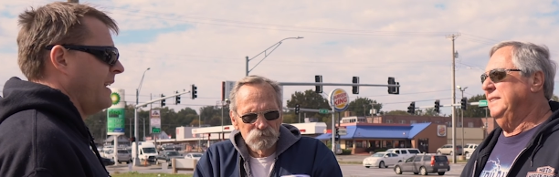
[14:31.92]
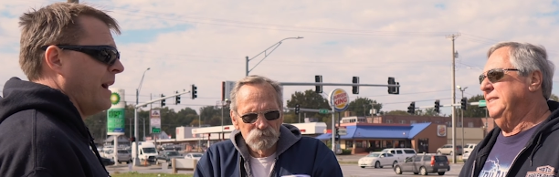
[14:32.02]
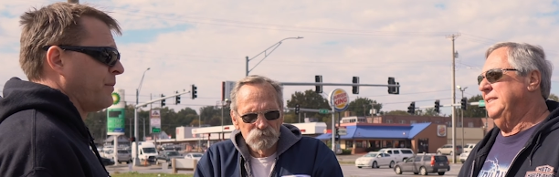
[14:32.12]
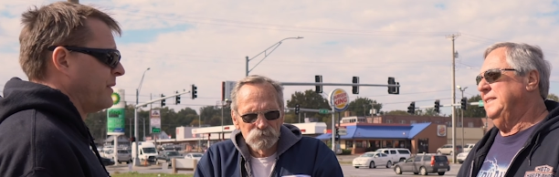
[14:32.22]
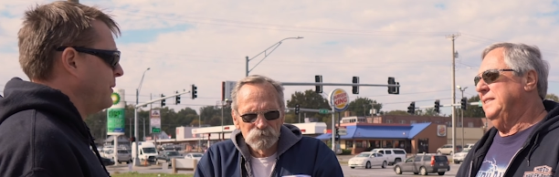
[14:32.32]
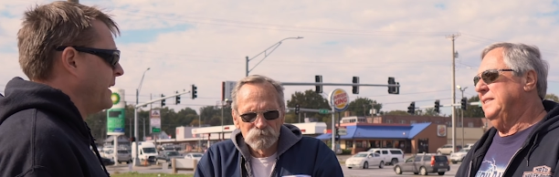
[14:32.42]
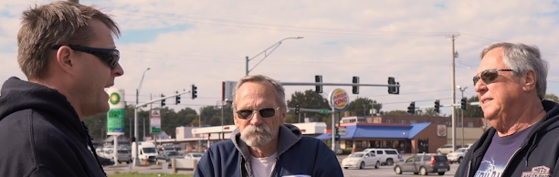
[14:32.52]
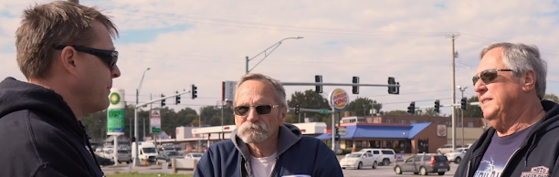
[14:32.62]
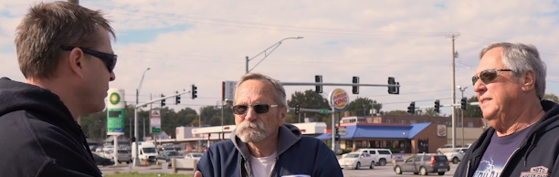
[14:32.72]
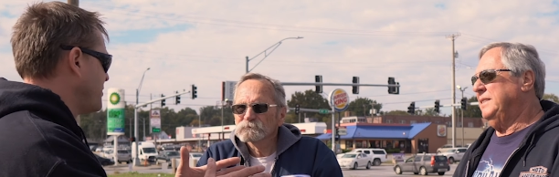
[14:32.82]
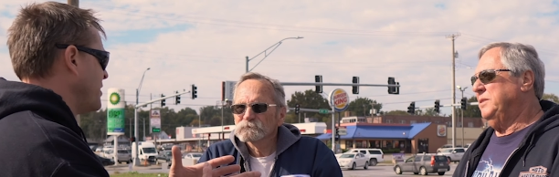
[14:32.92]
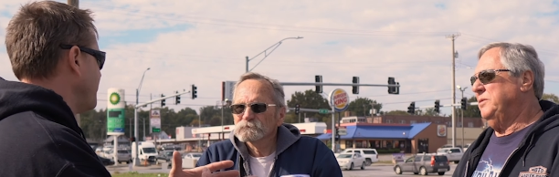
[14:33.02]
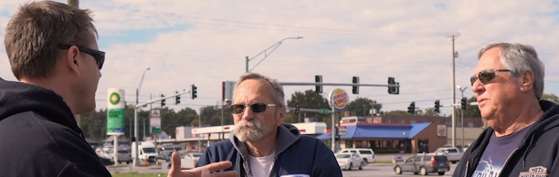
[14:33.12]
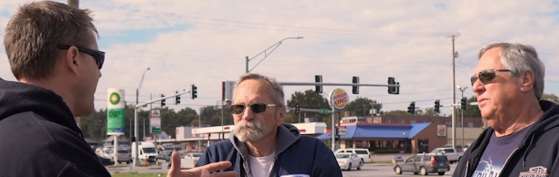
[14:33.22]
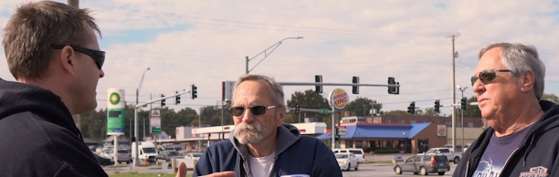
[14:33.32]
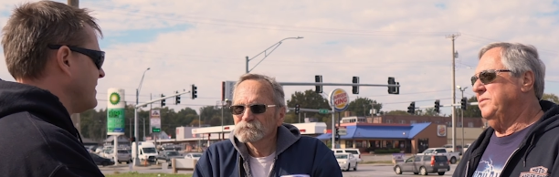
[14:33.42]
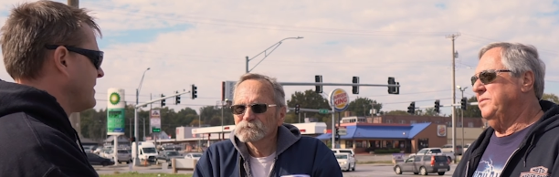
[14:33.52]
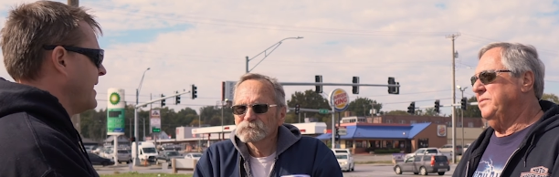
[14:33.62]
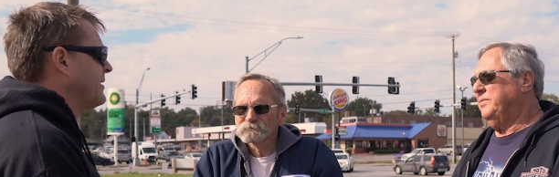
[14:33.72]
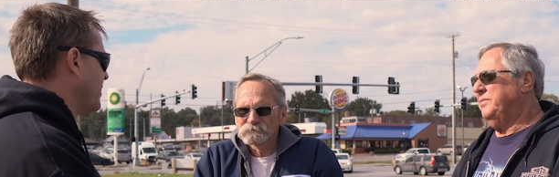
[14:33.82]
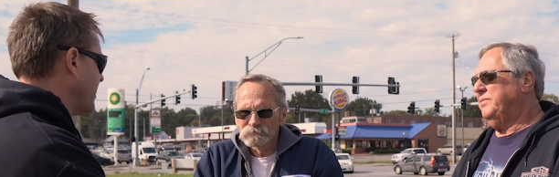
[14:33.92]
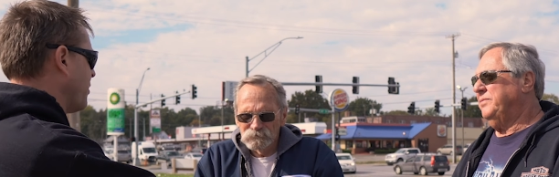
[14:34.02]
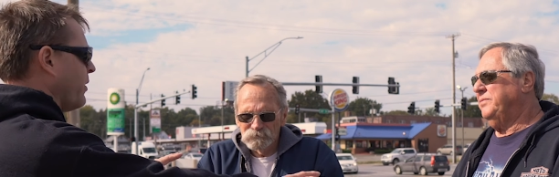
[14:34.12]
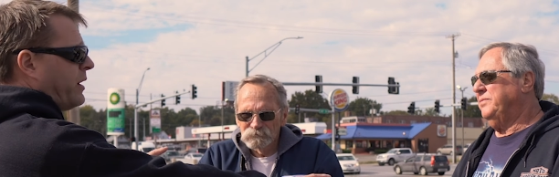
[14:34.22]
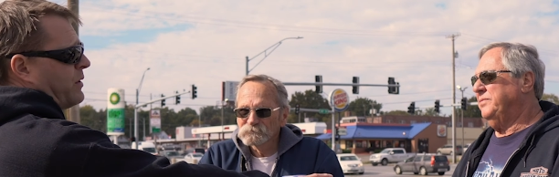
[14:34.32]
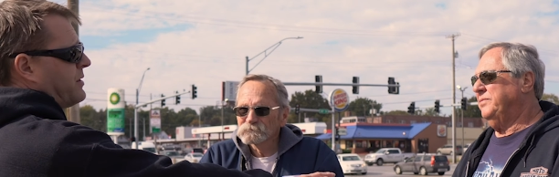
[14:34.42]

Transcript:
Speaker 1: Absolutely, and I appreciate you guys. Not that you guys are going anywhere